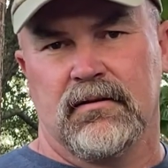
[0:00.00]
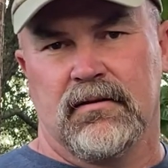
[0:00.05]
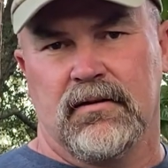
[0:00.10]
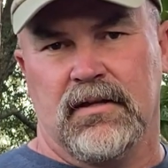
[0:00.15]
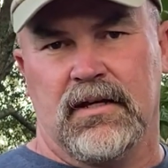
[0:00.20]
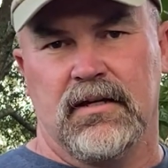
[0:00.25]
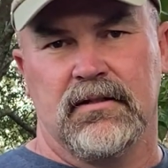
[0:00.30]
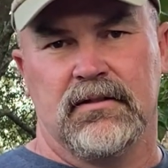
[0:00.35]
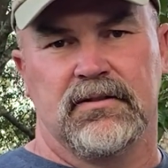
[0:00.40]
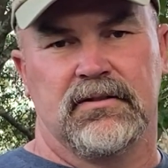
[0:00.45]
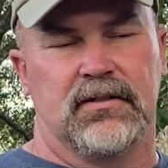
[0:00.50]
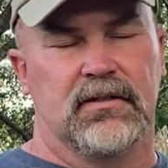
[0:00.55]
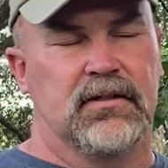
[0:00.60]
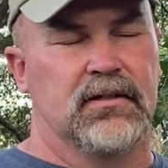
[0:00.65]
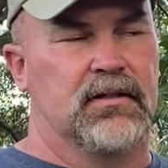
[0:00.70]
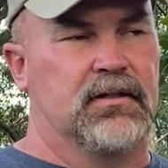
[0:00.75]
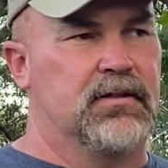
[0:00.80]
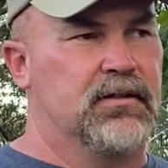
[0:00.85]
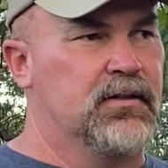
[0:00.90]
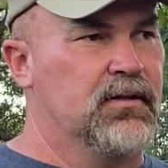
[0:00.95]
Things to,
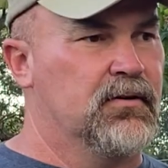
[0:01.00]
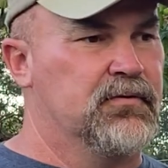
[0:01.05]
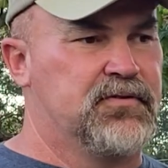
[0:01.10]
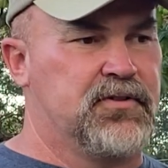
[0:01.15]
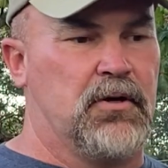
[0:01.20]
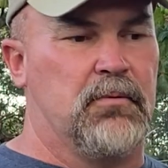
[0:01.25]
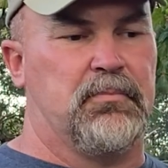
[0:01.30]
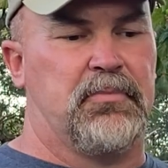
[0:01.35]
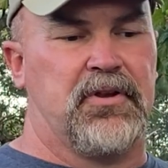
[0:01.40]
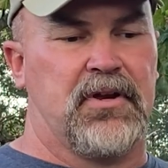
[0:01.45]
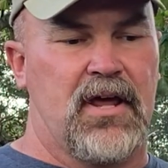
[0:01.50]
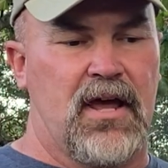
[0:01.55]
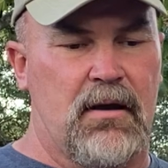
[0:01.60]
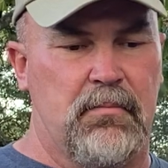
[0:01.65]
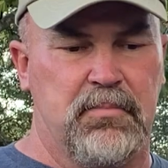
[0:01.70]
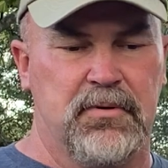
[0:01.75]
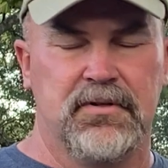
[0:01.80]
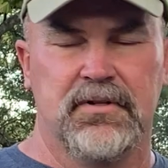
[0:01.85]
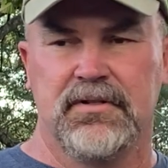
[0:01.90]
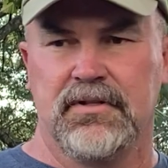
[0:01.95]
if something
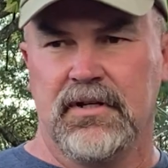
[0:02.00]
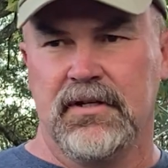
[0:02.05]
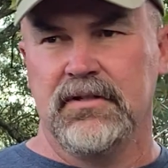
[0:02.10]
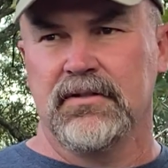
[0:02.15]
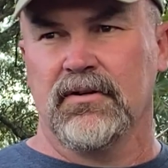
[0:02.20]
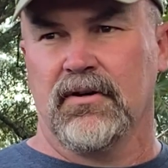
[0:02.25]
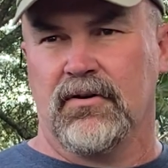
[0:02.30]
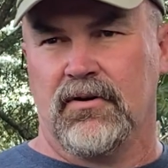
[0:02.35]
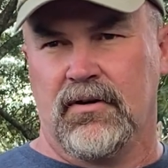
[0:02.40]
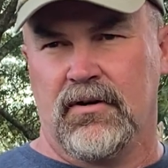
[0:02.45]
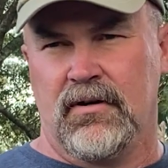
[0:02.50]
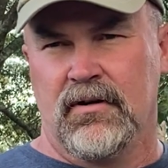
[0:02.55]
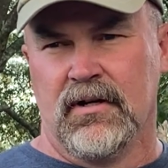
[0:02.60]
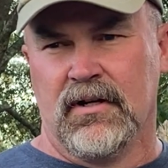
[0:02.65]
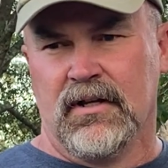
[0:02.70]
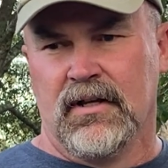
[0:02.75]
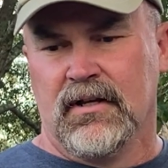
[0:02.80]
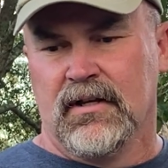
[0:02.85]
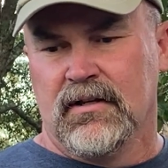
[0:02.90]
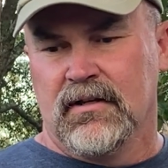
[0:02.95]
happens, these are
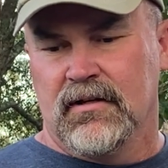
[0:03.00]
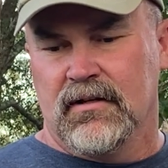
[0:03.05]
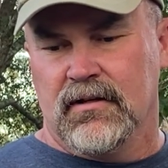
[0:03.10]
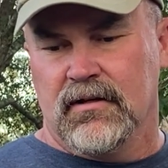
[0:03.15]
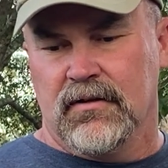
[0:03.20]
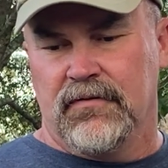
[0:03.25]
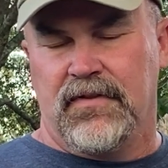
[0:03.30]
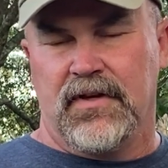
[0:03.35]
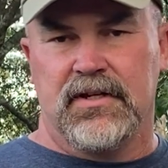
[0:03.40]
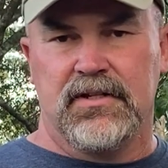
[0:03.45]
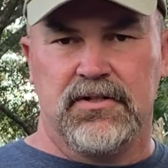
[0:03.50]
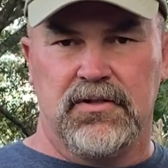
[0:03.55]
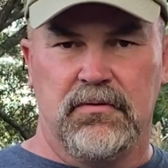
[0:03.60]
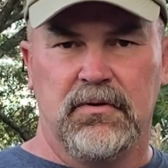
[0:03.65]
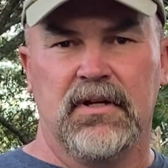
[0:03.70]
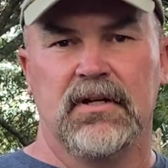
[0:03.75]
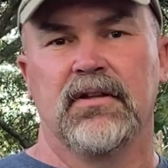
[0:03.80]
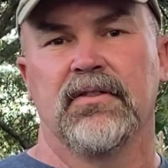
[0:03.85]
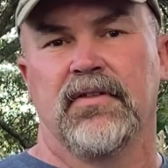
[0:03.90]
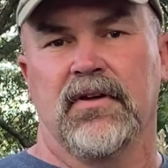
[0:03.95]
things you
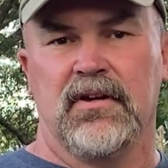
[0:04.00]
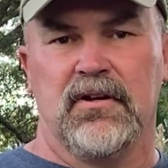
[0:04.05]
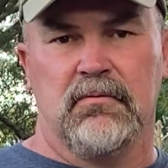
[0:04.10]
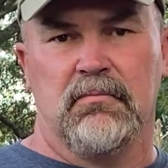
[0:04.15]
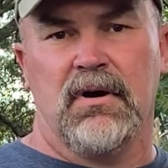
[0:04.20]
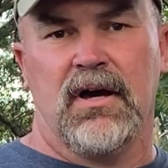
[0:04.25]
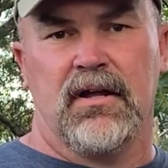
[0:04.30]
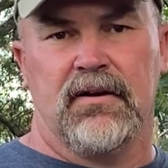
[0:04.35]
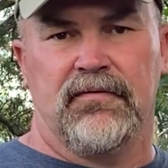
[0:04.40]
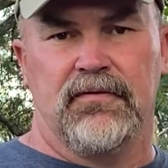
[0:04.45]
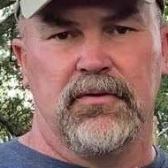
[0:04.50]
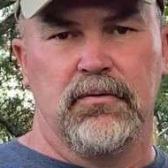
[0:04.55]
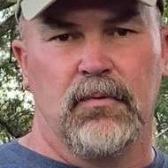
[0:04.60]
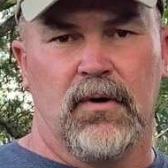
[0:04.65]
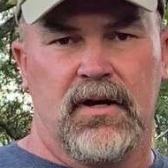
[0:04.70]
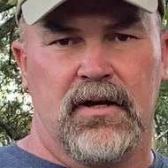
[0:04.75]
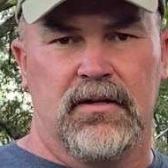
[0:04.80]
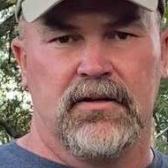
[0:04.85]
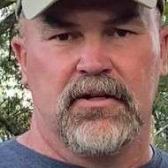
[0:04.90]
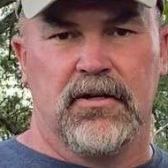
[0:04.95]
need to think about if you
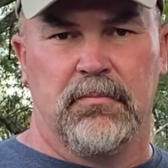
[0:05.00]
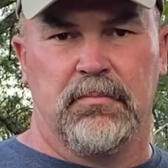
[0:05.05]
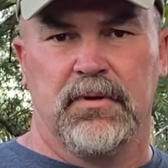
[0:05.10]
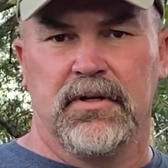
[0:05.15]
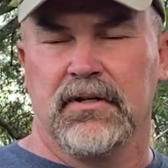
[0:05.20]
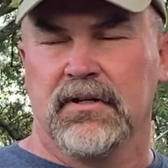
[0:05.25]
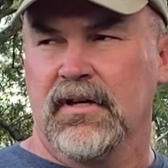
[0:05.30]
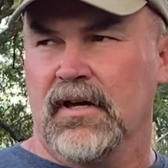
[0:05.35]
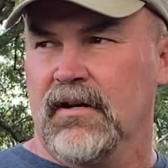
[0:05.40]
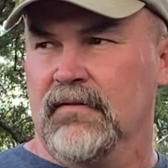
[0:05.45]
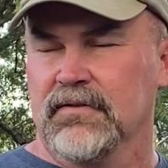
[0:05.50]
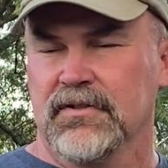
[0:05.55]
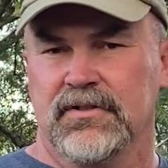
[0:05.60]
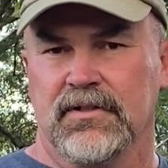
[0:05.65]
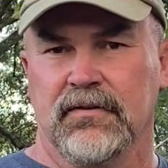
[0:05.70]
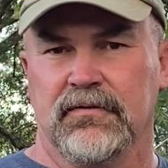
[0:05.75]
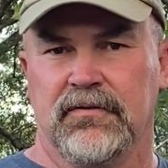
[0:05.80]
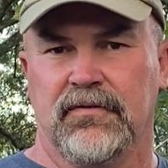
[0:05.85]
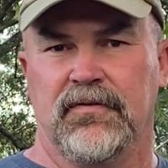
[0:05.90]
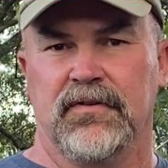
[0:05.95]
wind up in kind of a
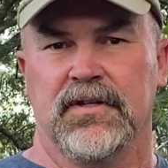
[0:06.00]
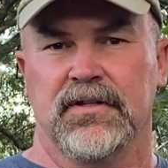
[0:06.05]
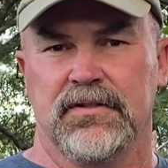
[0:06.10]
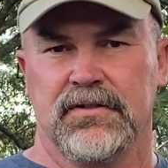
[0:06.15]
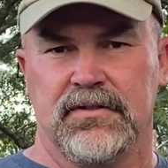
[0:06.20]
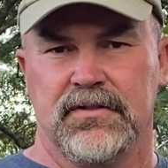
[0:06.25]
self-defense,